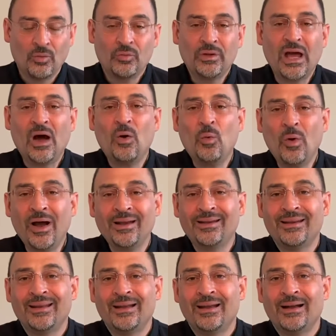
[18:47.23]
Now, what
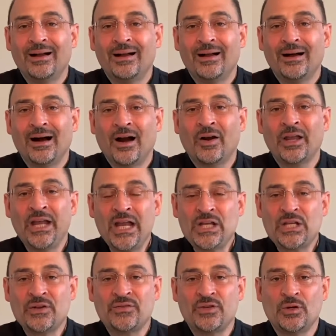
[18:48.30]
are
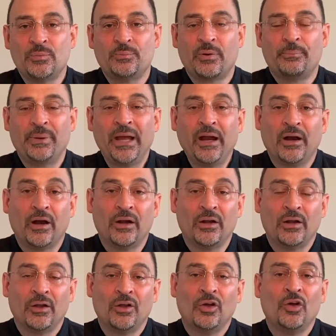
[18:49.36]
each of you prepared
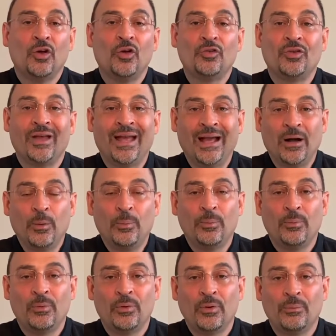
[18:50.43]
to
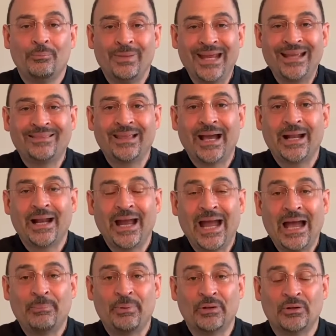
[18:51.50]
help make that
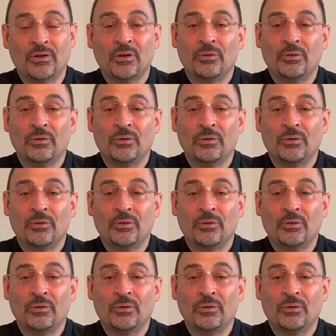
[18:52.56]
happen?